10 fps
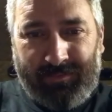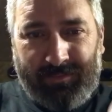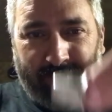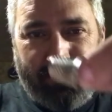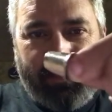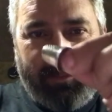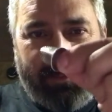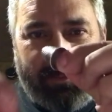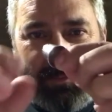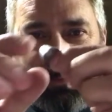
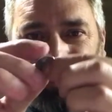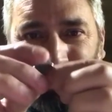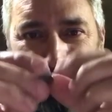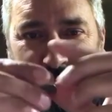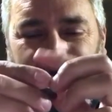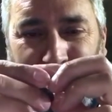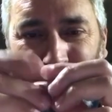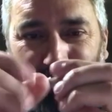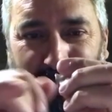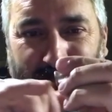
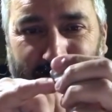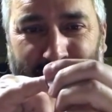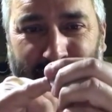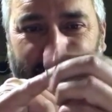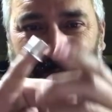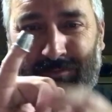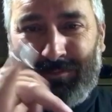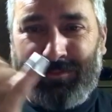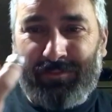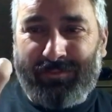
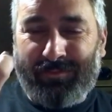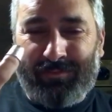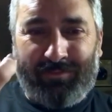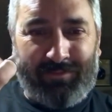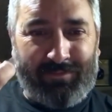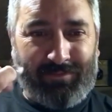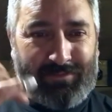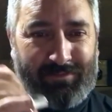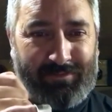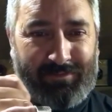Nobody speaks.